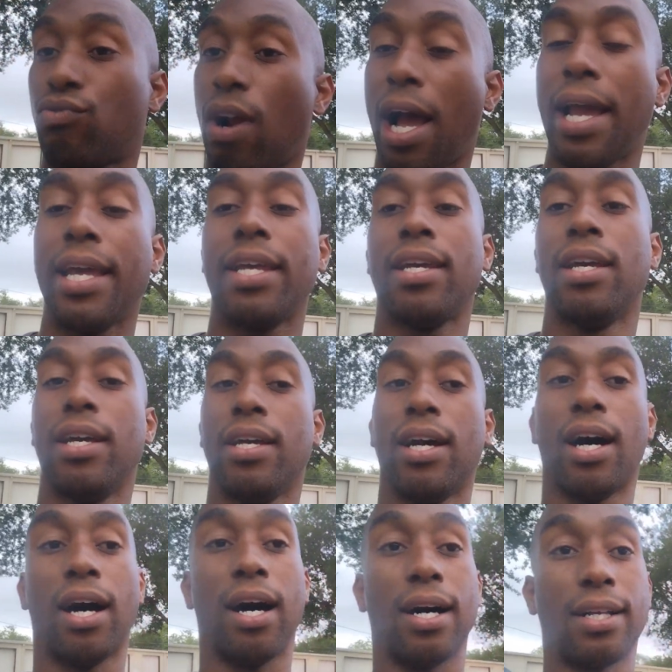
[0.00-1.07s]
right,
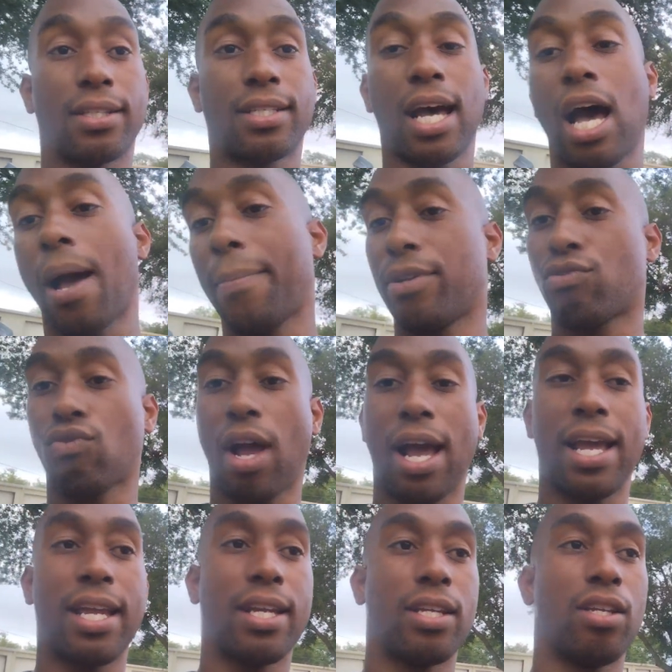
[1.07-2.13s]
uh, time is right.